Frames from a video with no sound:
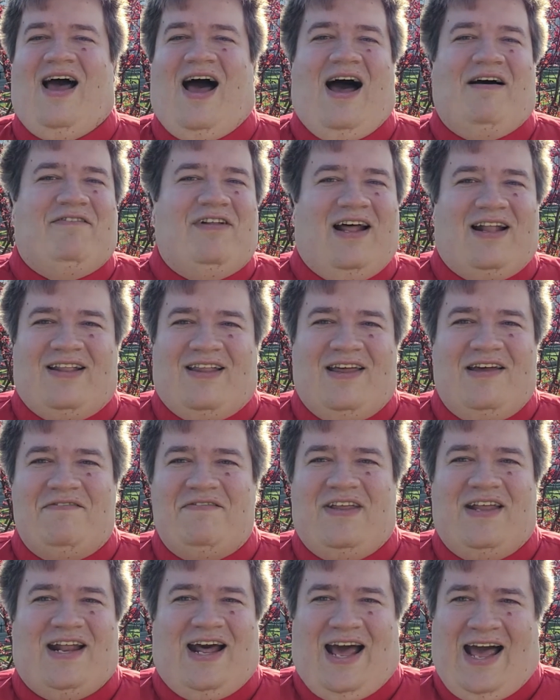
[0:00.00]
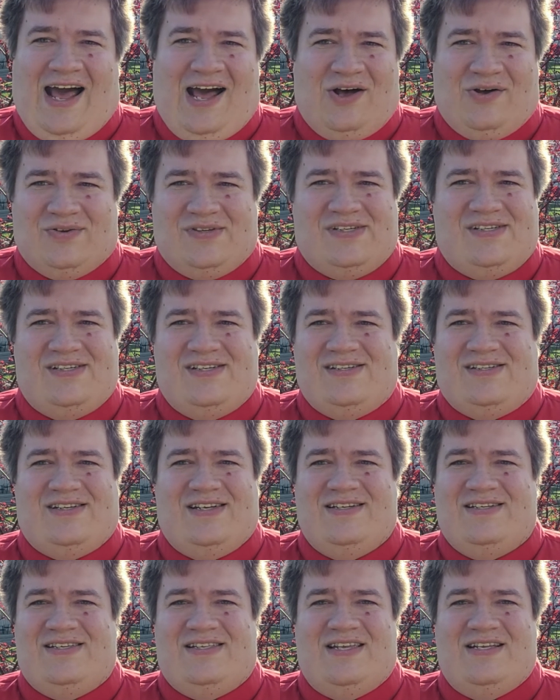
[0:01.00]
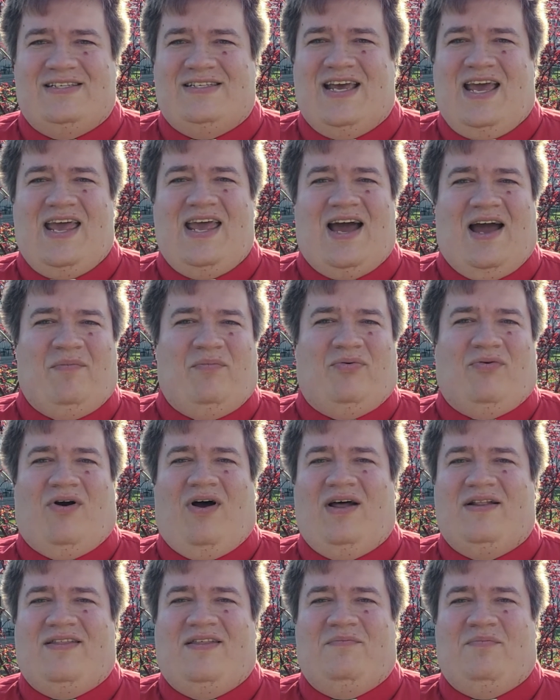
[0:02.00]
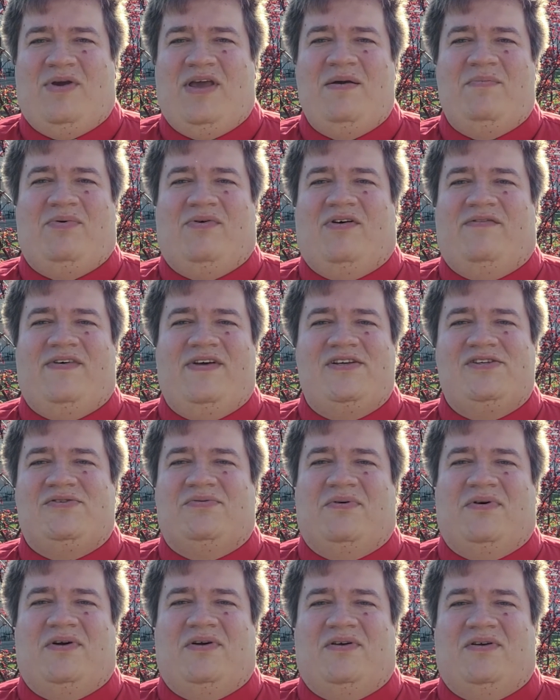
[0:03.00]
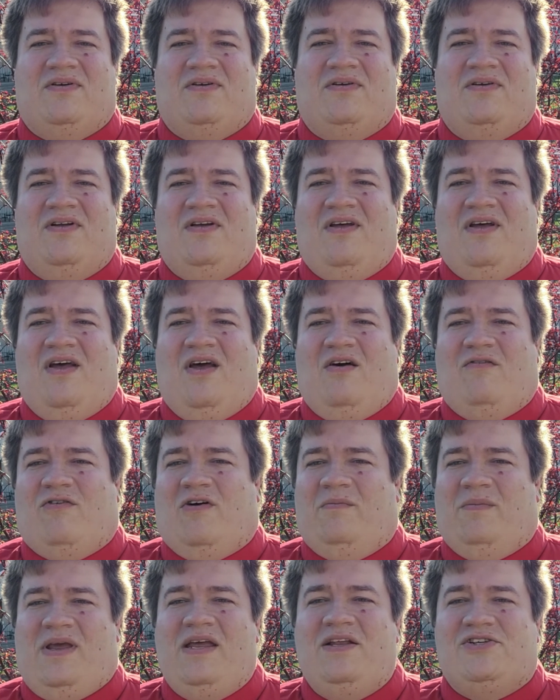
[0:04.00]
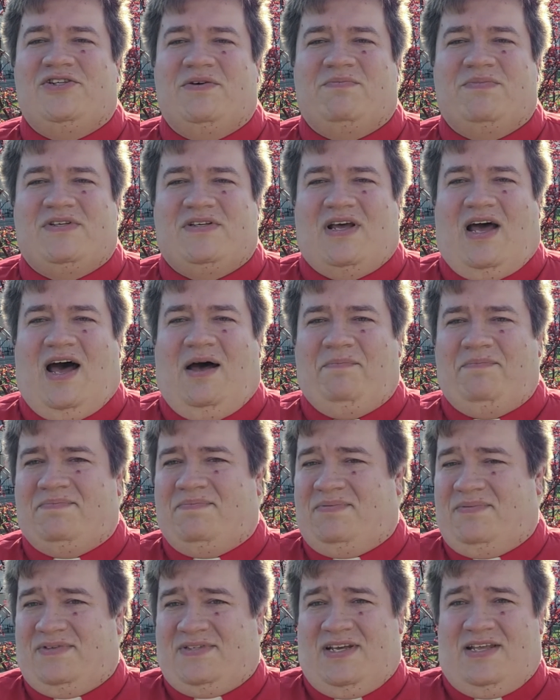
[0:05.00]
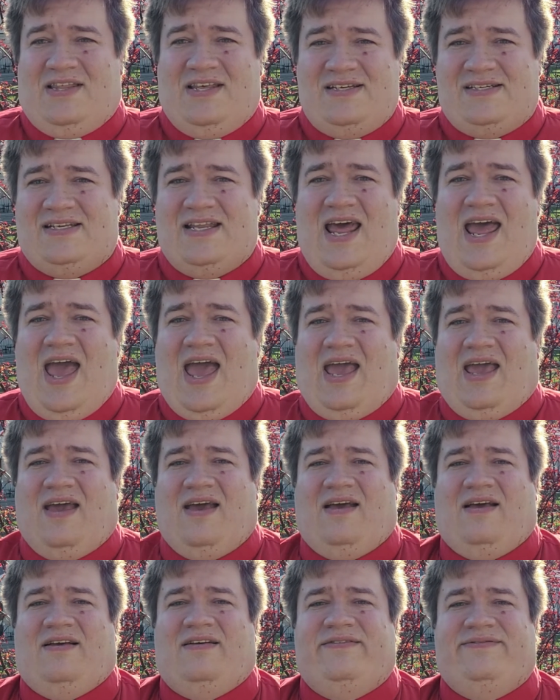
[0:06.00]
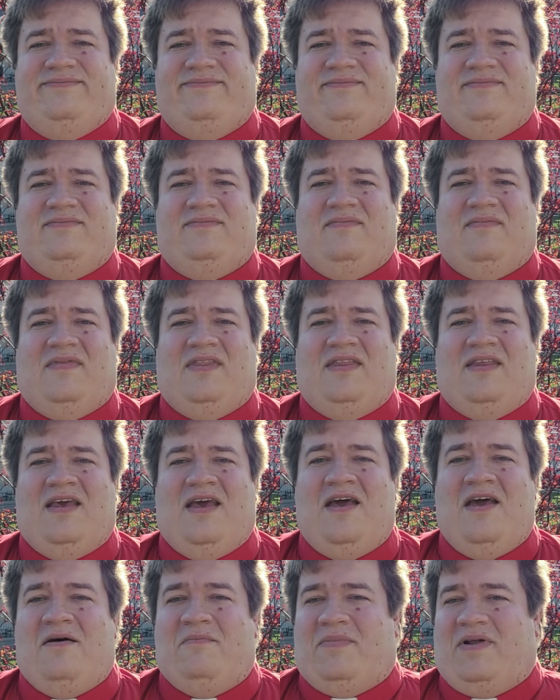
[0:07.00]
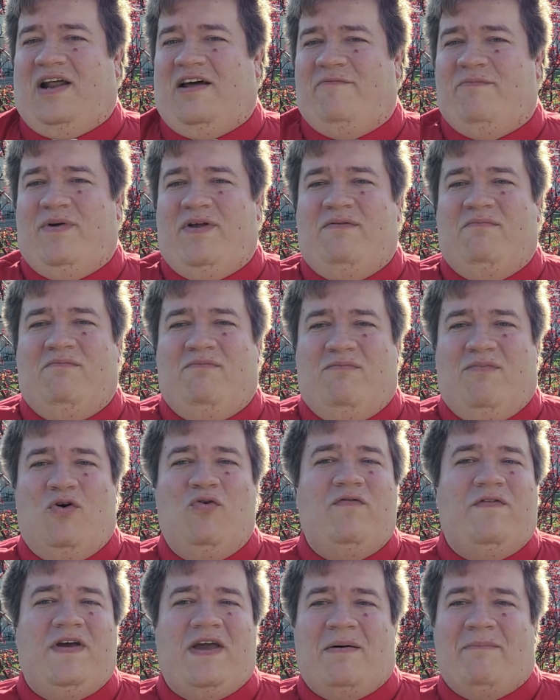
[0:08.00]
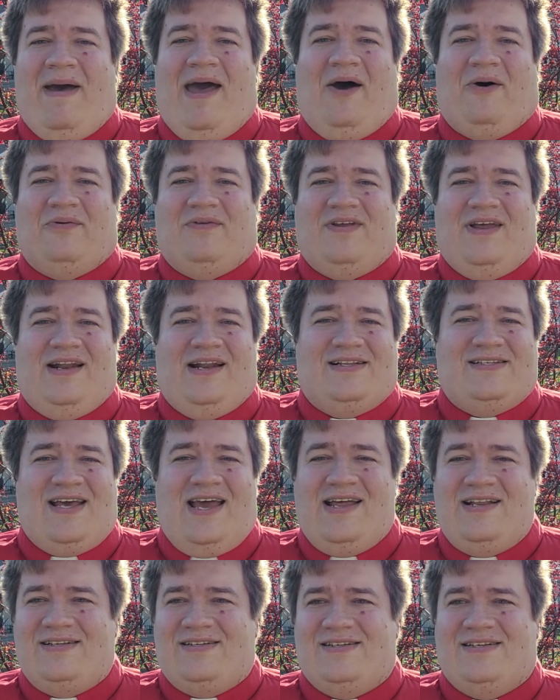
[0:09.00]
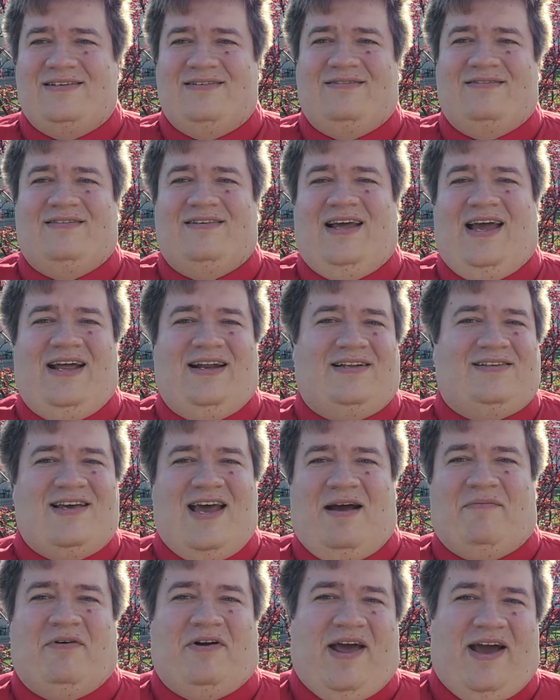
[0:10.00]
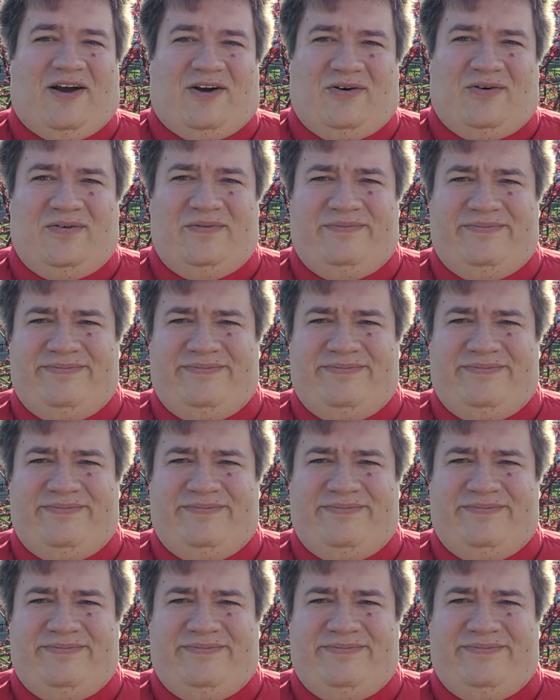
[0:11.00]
I've not lived in a house since the day I brought the people of Israel from Egypt up to this day. But I've been moving about in a tent and a tabernacle.